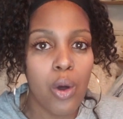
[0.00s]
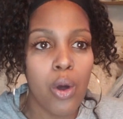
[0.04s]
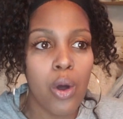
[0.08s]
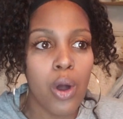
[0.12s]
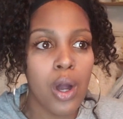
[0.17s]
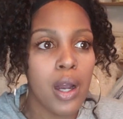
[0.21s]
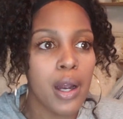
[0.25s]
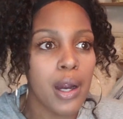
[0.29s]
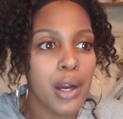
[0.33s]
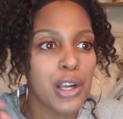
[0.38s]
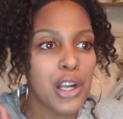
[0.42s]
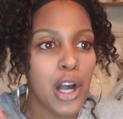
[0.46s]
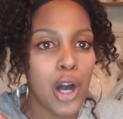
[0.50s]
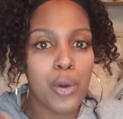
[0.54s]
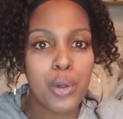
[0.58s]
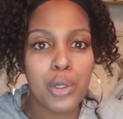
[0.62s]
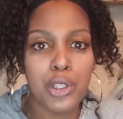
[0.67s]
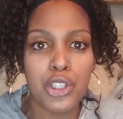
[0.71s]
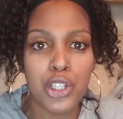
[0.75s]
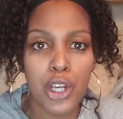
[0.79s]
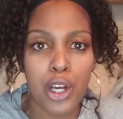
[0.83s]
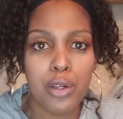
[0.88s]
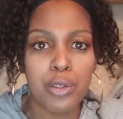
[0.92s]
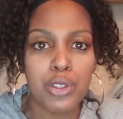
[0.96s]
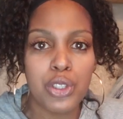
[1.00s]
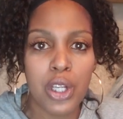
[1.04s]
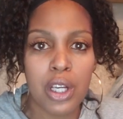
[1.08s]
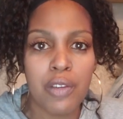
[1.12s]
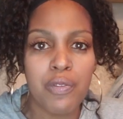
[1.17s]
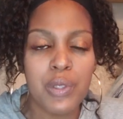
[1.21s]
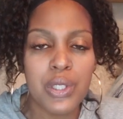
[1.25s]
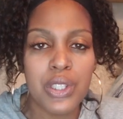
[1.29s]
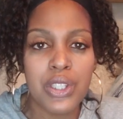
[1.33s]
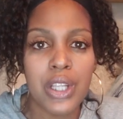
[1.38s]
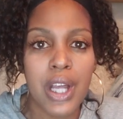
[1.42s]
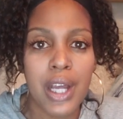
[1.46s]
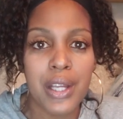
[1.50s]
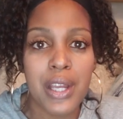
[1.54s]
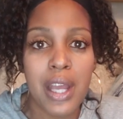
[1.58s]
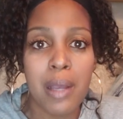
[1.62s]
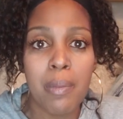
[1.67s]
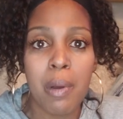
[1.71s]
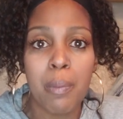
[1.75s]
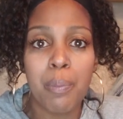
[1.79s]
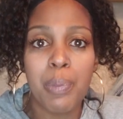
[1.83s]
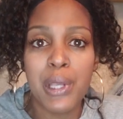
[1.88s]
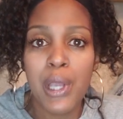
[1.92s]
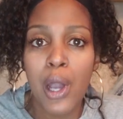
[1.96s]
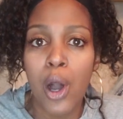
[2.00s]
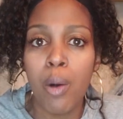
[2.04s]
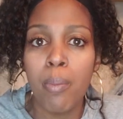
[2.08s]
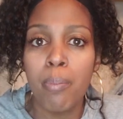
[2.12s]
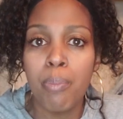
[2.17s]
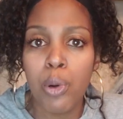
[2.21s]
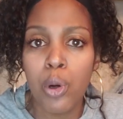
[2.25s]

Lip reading: Or go to church every Sunday but be on